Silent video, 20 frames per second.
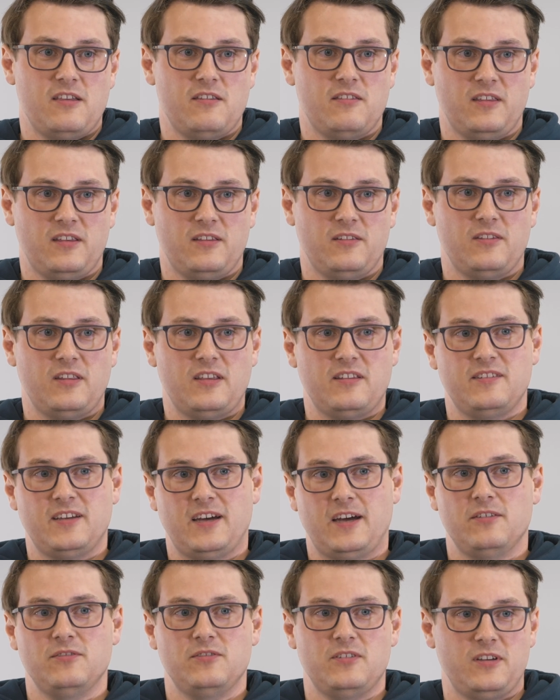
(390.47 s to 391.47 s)
you think these
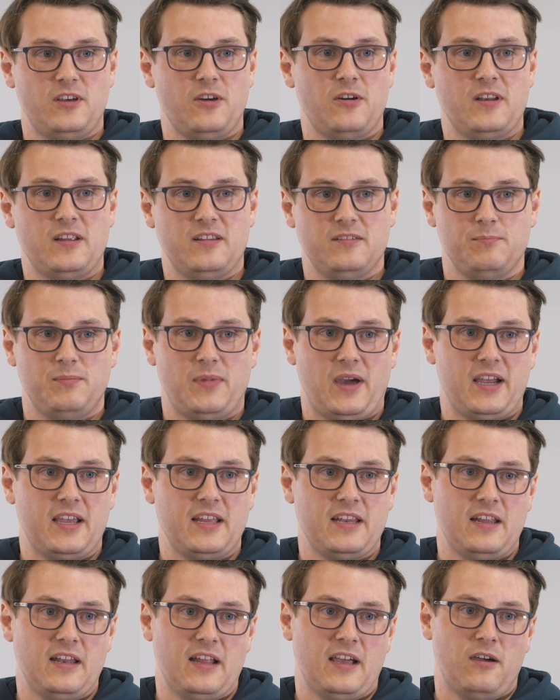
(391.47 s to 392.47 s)
towns are going
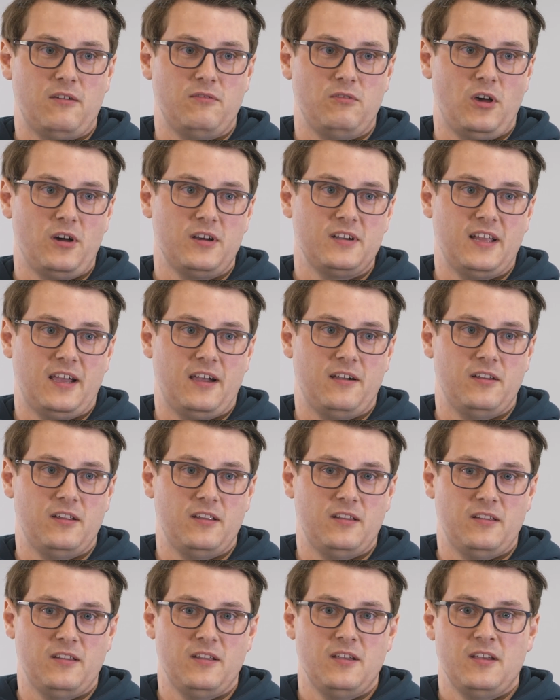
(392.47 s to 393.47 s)
back in and out of lockdown,
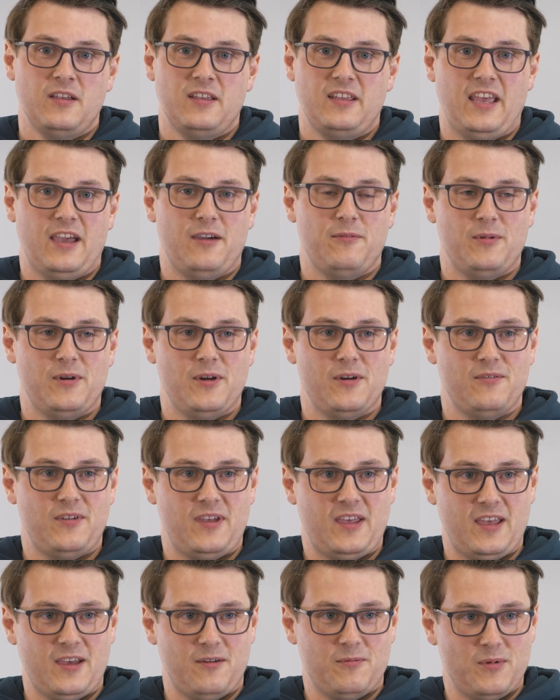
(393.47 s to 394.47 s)
and yeah, we're over
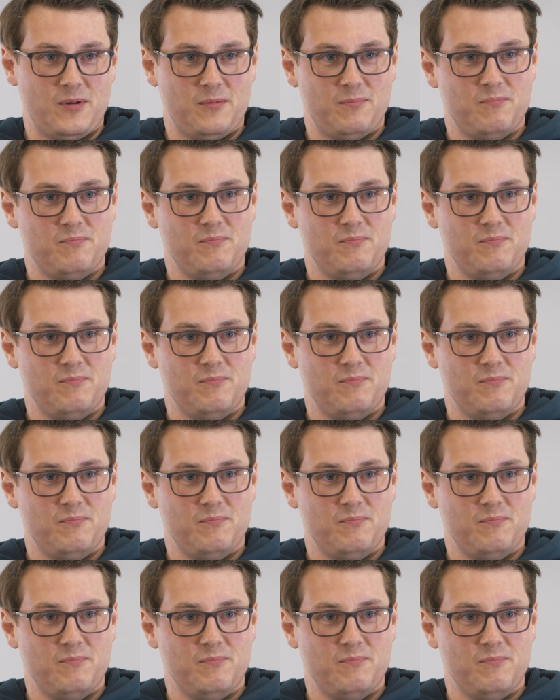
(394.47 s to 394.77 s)
here, we've